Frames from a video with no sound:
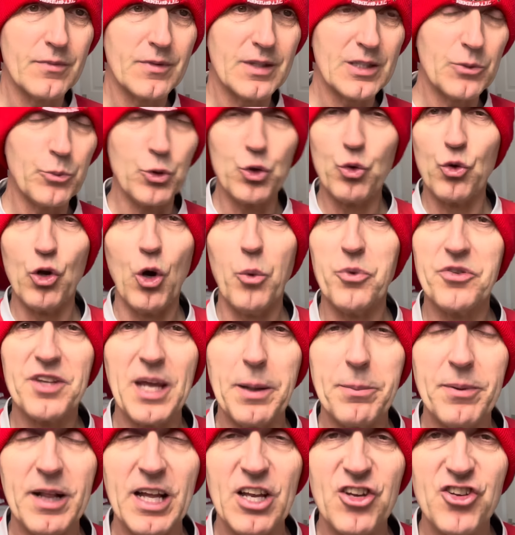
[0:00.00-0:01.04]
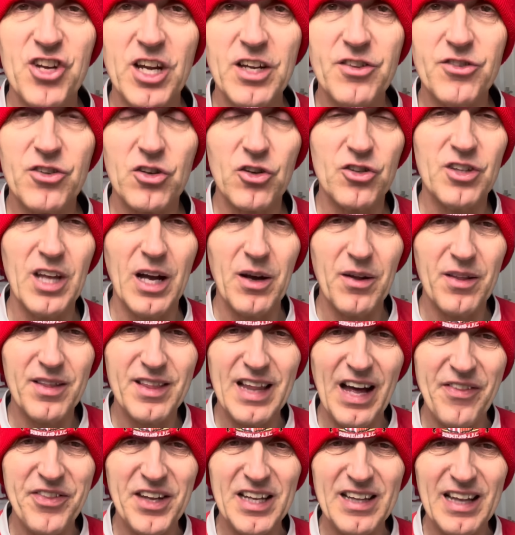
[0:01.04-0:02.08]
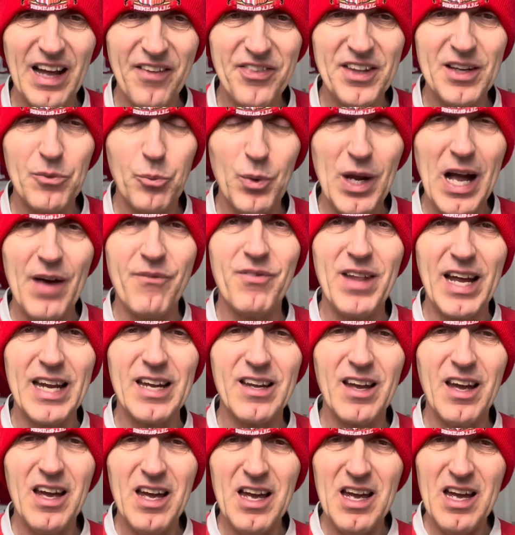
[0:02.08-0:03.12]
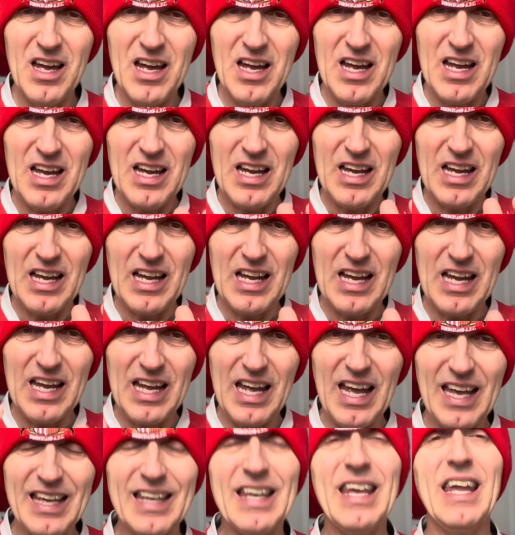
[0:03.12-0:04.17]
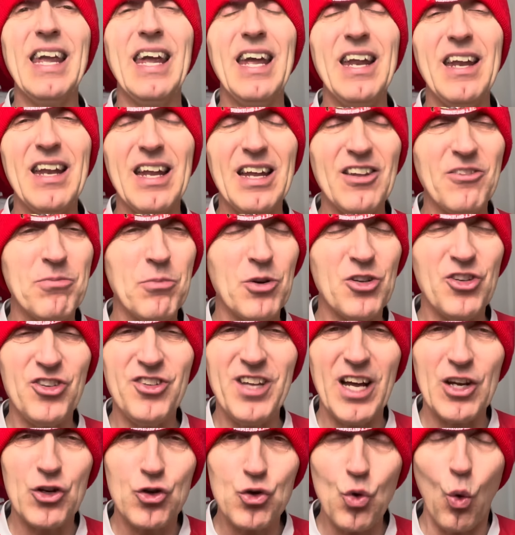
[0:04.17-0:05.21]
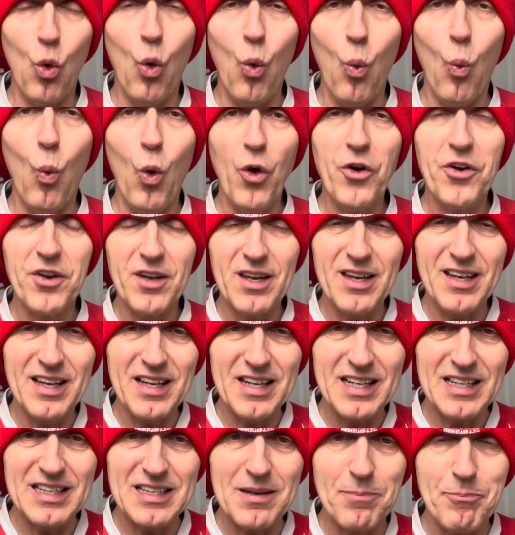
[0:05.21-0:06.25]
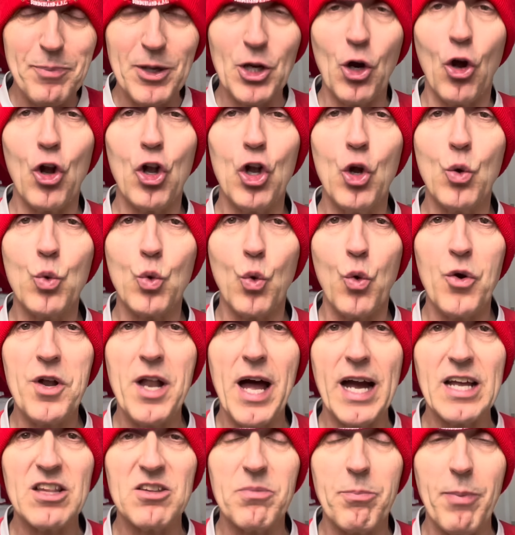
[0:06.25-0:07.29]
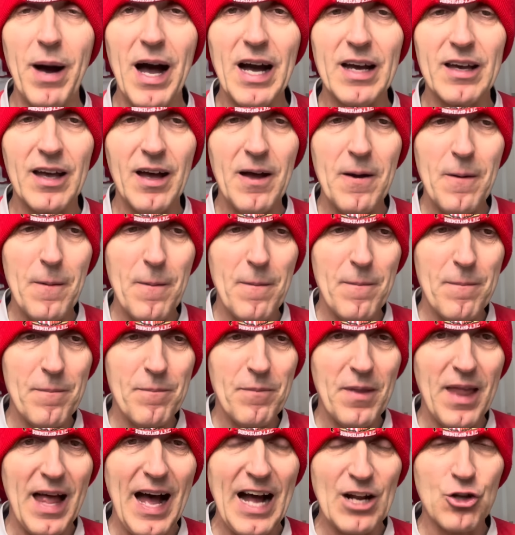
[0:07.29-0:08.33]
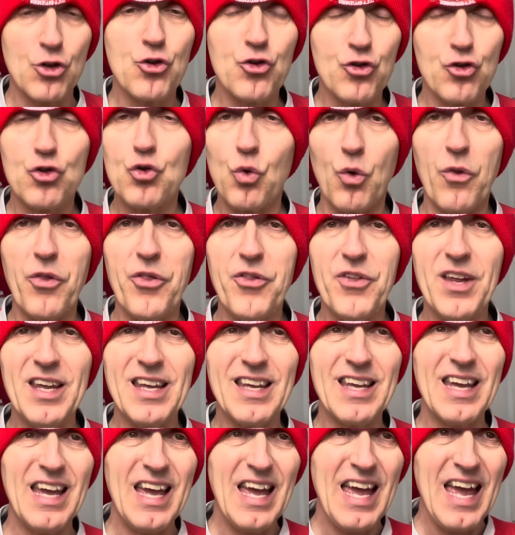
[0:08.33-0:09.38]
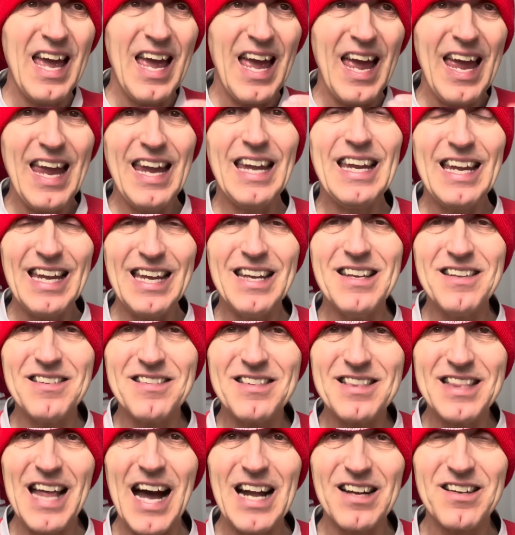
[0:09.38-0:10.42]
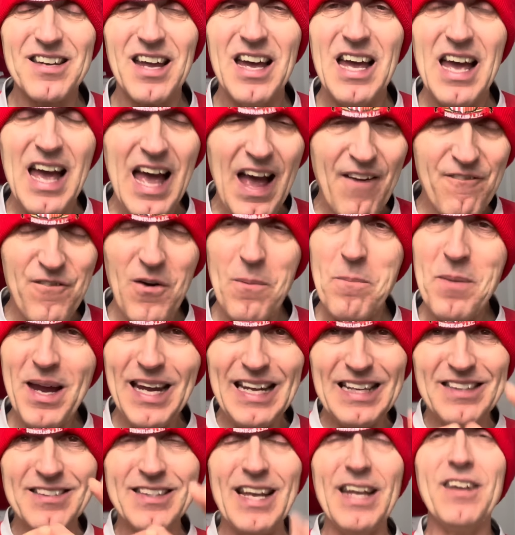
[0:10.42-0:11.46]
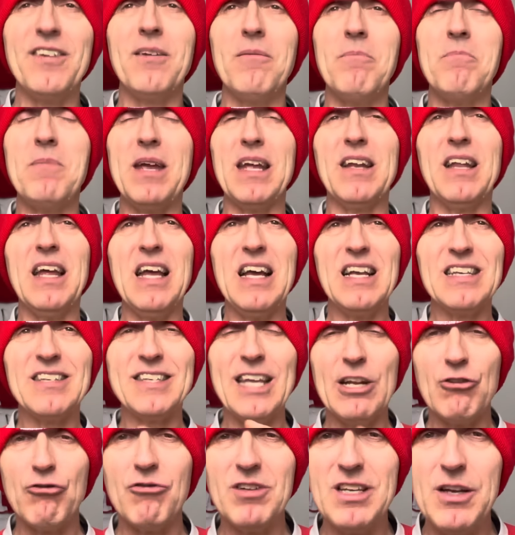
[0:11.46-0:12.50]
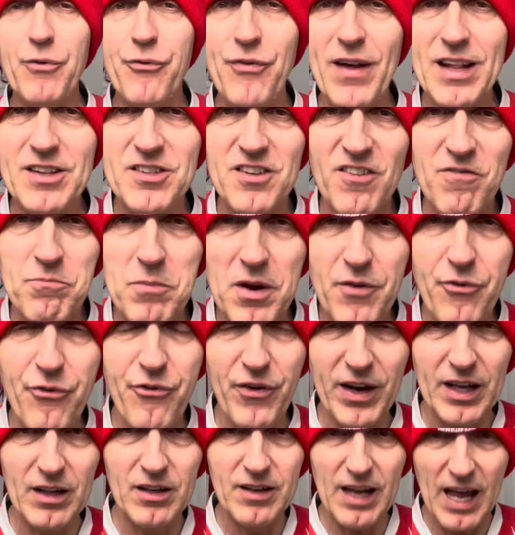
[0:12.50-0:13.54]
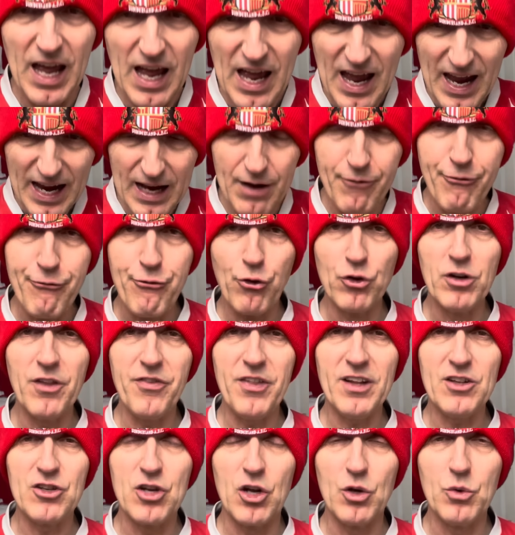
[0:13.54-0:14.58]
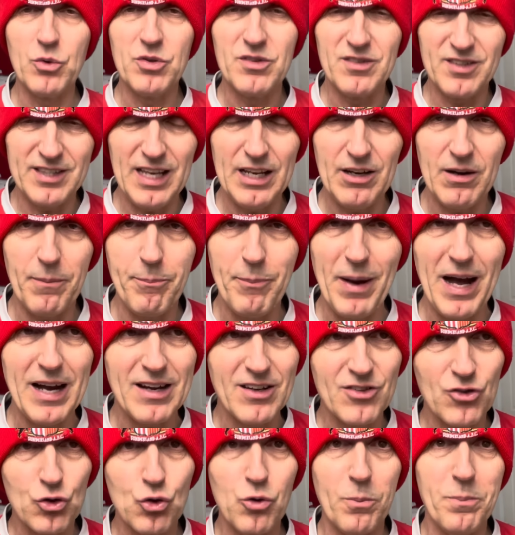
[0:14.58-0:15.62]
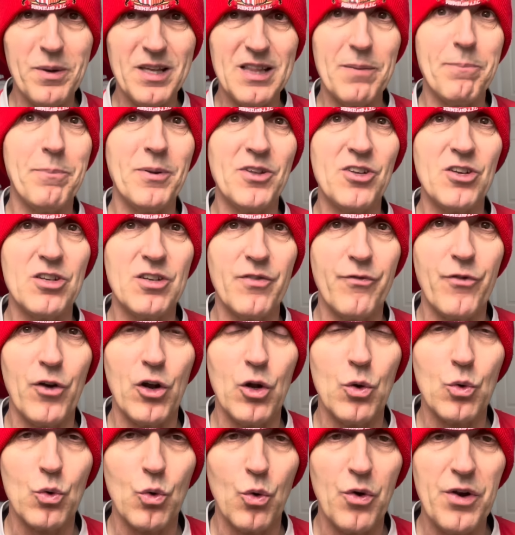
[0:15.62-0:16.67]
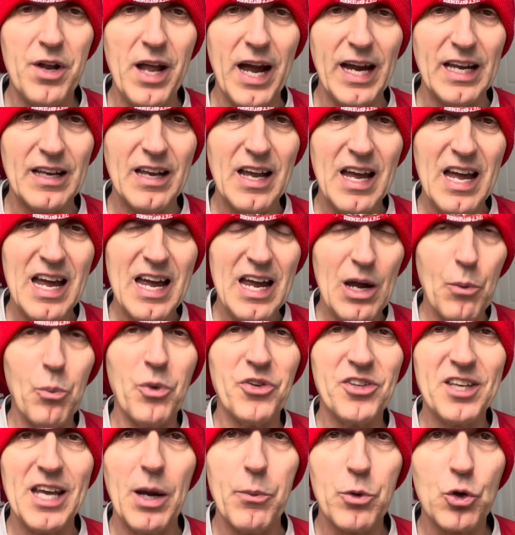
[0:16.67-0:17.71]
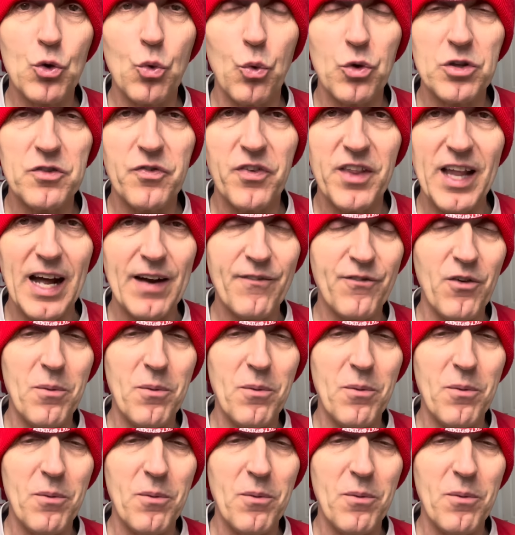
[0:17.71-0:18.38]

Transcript: We don't always keep clean sheets because I think we have, like, again, as much as I don't want to be on Luke O'Nine's back, I just don't think he is that. For me, central defensive midfielder in front of the two centre-backs could be the position for Luke O'Nine, and we'll see how he goes for that.